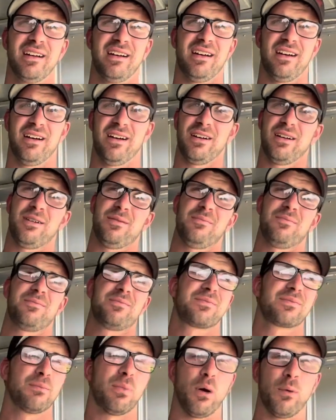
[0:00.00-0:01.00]

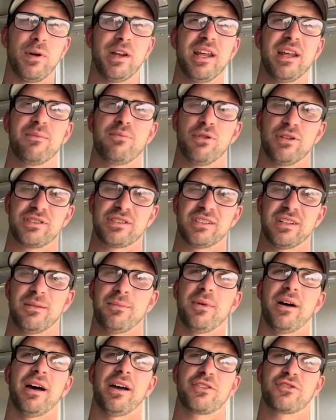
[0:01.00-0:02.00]
But we did put
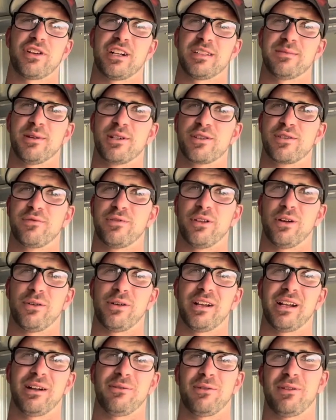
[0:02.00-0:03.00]
some transmission fluid
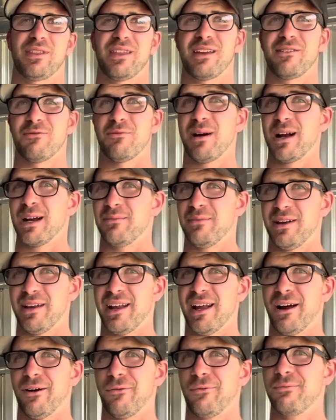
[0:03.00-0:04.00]
in it. We think we might have been
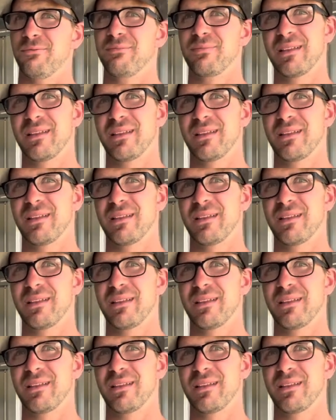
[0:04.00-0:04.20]
down